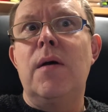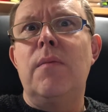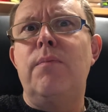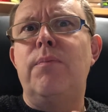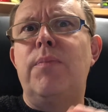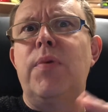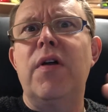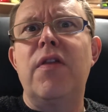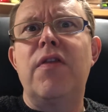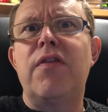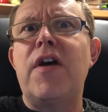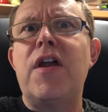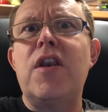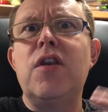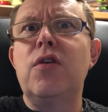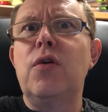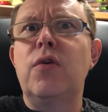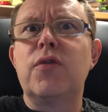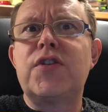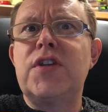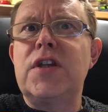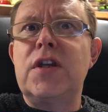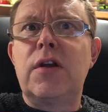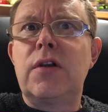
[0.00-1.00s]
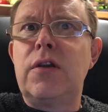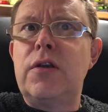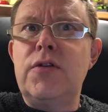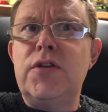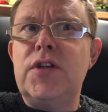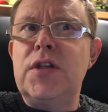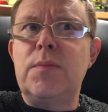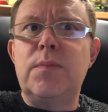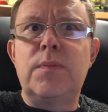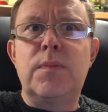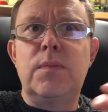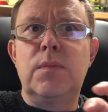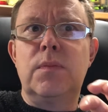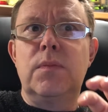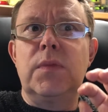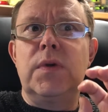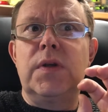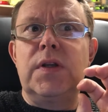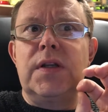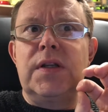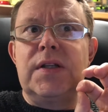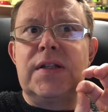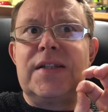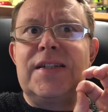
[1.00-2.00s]
but then not including
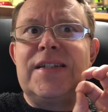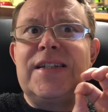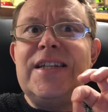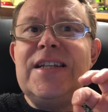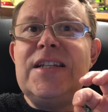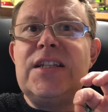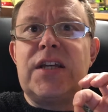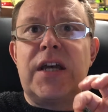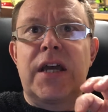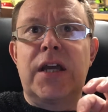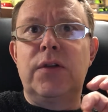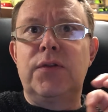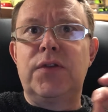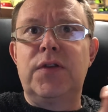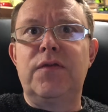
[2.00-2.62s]
detailed